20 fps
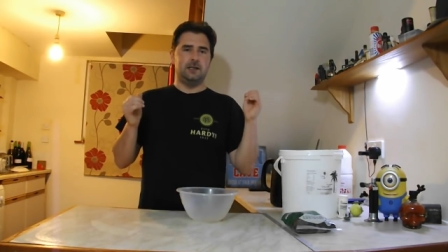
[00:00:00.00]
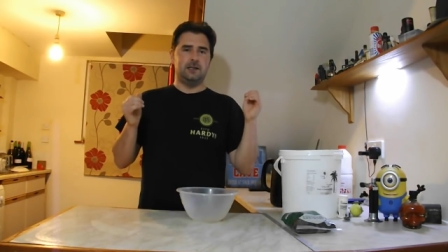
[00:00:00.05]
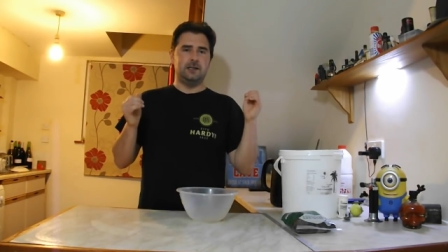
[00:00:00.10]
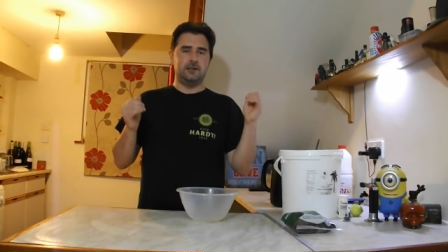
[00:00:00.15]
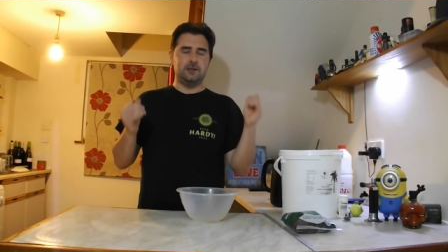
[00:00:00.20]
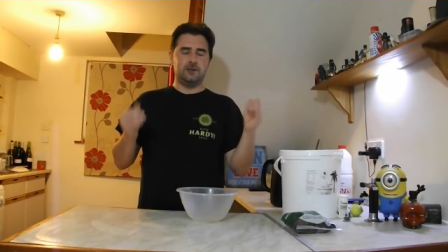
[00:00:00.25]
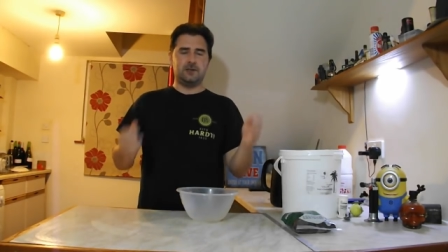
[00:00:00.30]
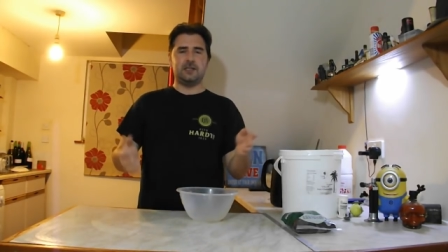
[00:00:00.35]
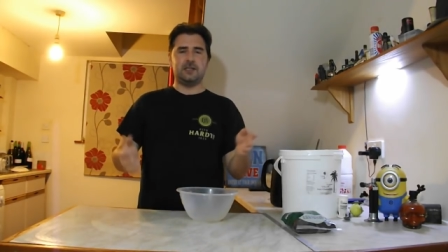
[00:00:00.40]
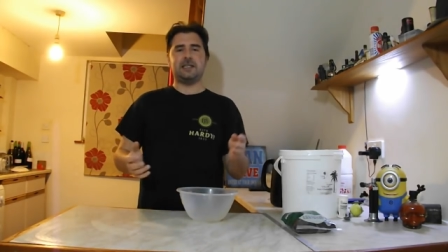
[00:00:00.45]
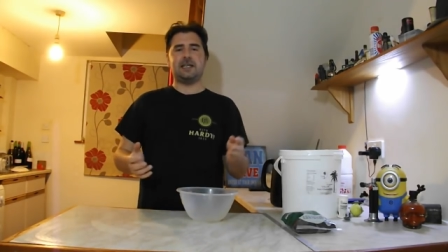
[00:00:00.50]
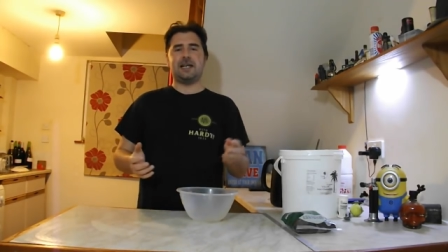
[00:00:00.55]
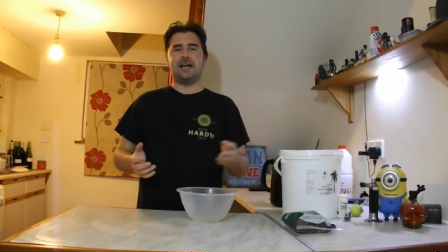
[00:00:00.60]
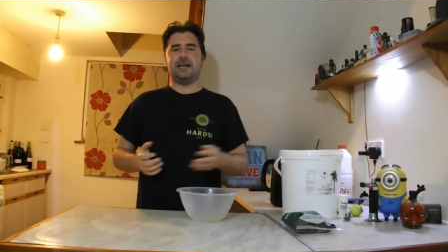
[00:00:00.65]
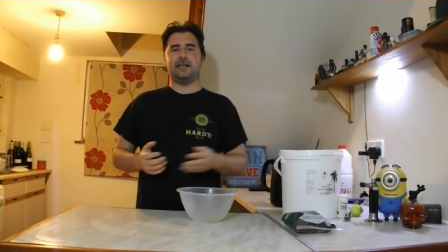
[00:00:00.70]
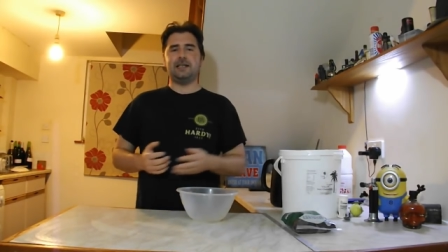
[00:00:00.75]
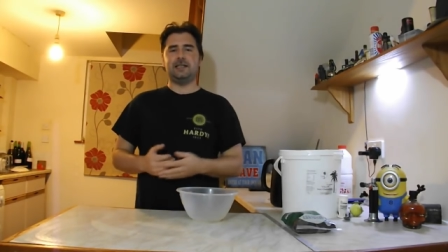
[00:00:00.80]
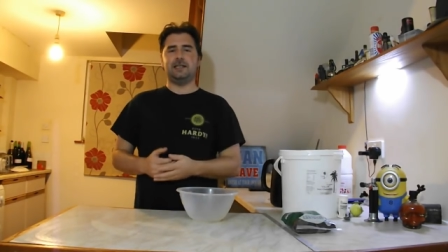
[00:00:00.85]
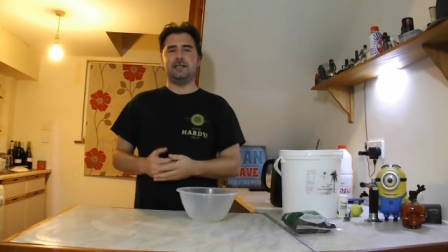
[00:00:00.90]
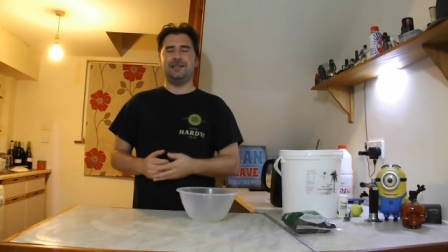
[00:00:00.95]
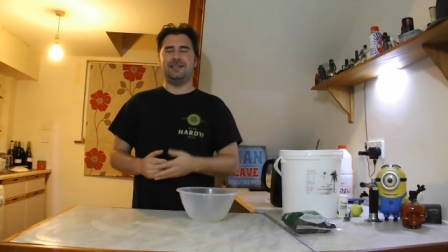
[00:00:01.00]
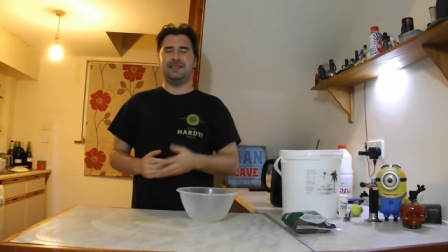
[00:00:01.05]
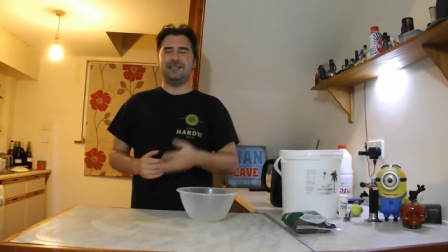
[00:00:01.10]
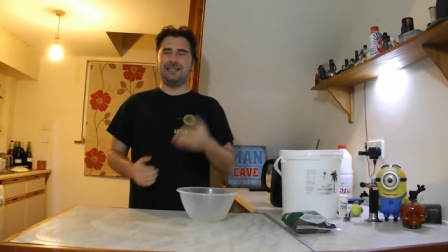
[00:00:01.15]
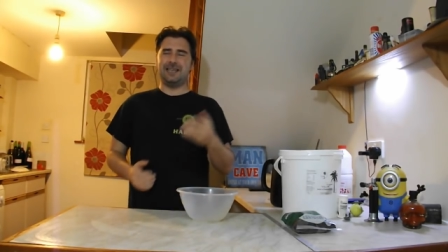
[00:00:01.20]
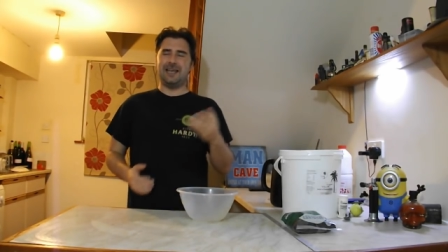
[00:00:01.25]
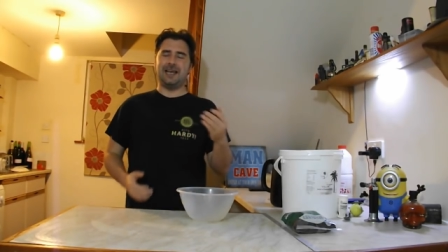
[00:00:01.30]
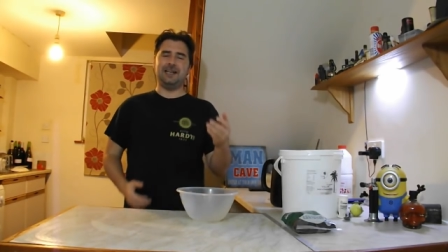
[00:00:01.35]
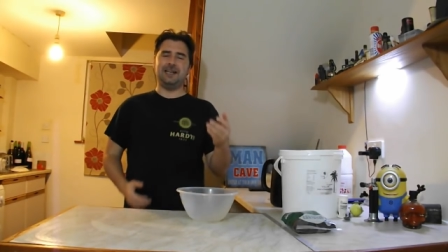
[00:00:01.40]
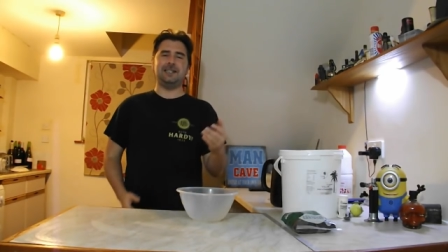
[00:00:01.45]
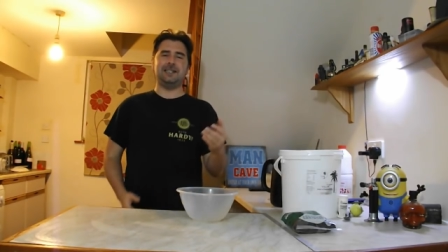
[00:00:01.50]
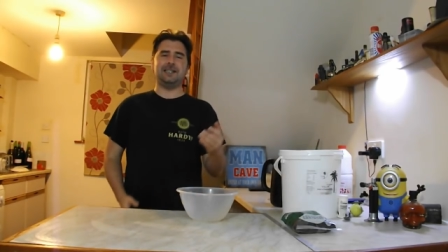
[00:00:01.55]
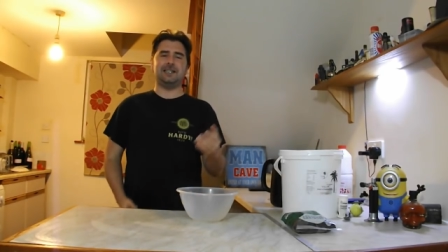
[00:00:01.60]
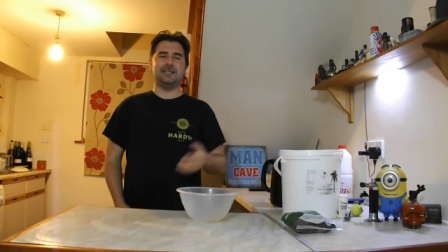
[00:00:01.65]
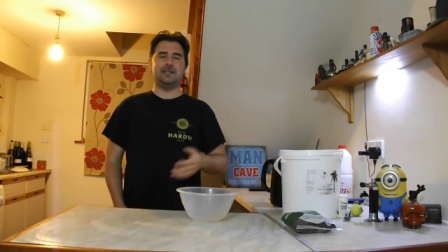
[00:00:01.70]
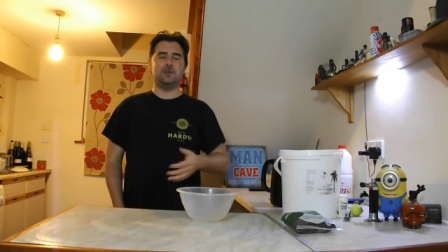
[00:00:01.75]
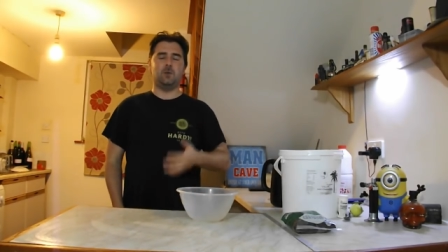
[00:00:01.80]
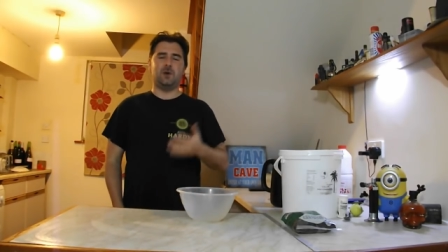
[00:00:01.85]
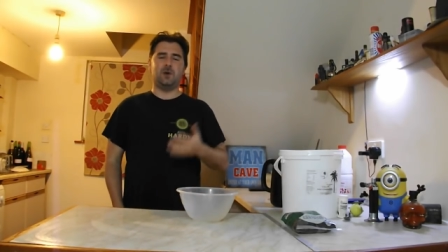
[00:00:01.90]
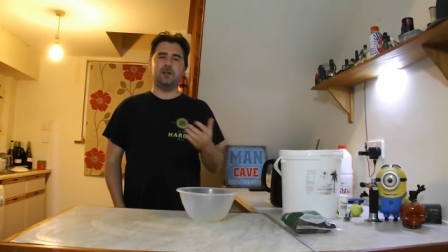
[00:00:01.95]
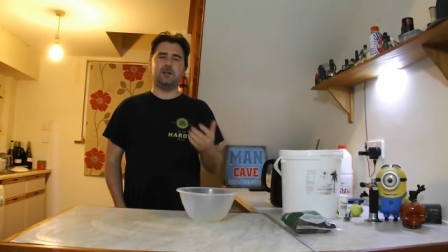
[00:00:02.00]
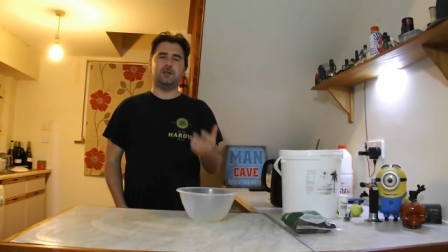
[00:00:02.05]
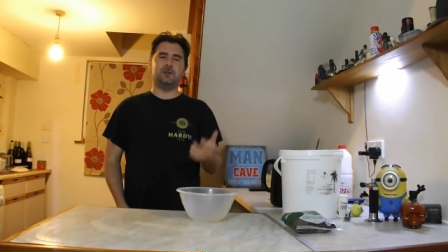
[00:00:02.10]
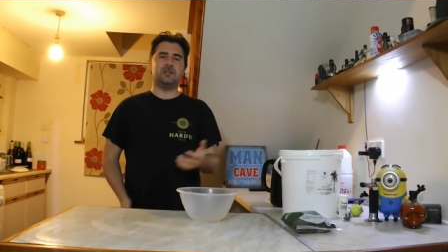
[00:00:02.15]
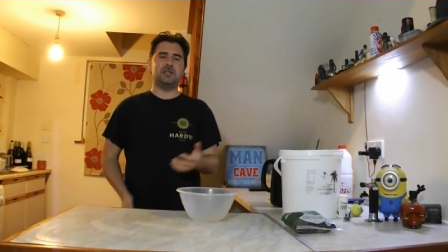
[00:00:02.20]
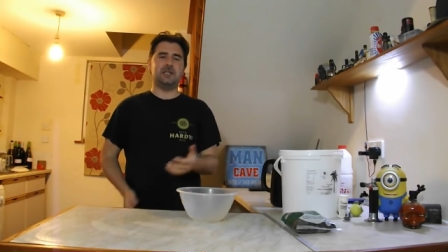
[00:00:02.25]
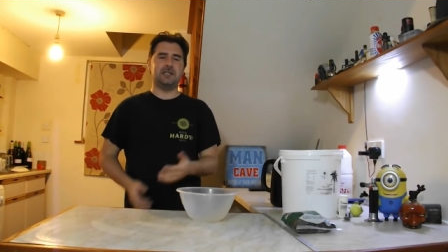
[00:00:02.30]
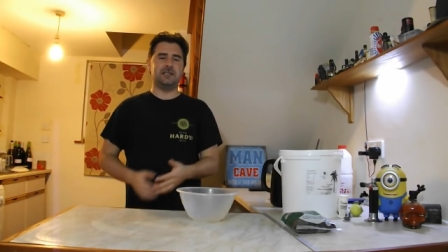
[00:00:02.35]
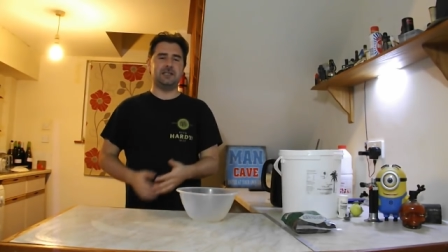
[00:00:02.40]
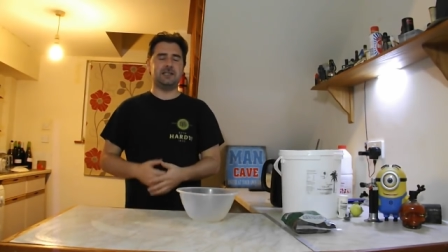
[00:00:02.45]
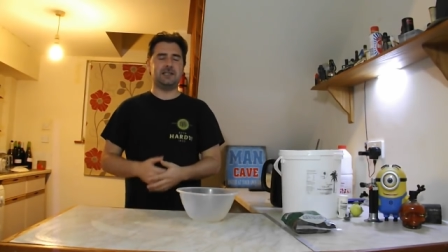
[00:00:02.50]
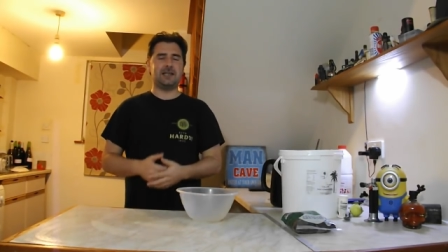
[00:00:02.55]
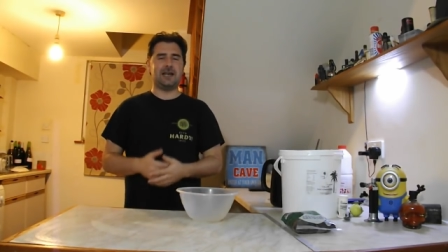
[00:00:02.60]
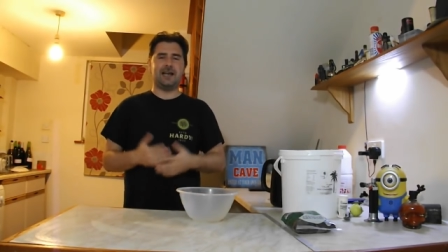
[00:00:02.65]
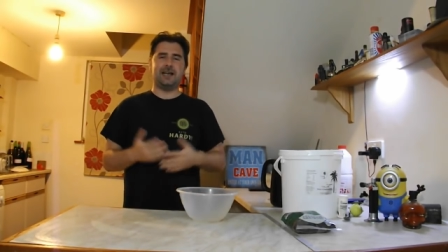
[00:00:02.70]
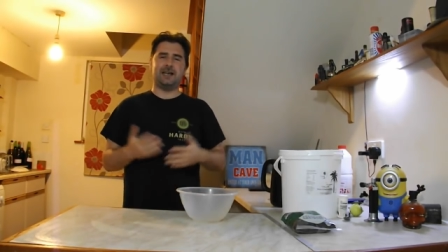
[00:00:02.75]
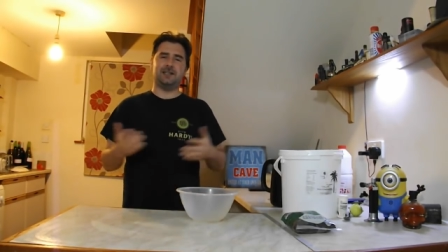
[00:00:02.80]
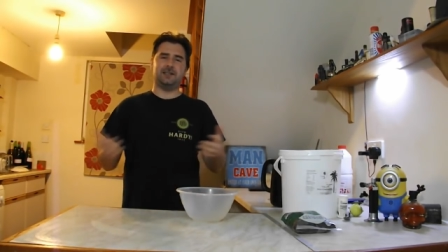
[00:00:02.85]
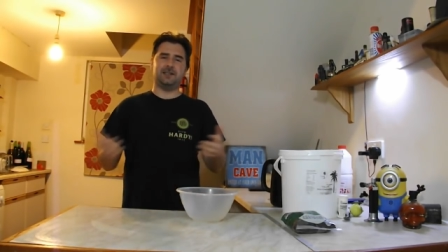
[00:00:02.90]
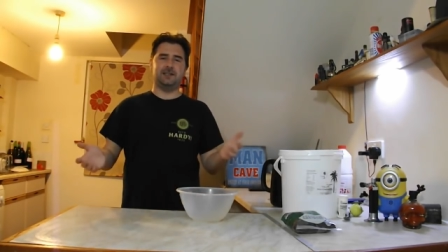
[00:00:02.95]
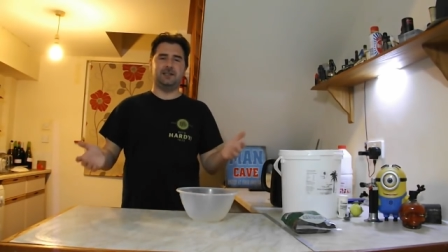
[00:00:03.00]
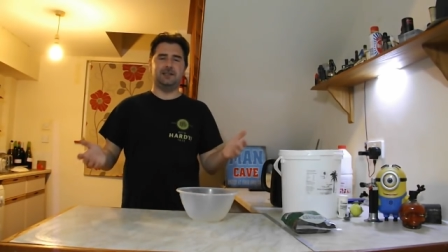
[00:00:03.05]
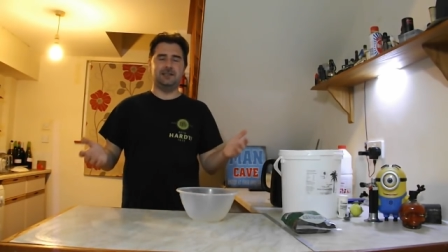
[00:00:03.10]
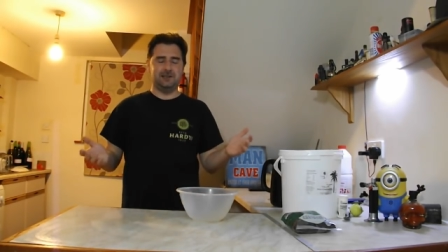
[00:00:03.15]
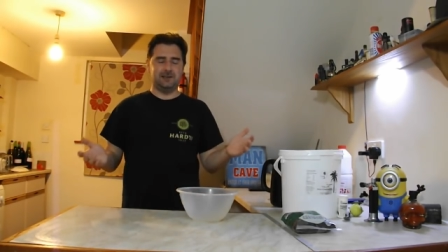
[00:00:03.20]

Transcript: you're just adding technically wild yeast and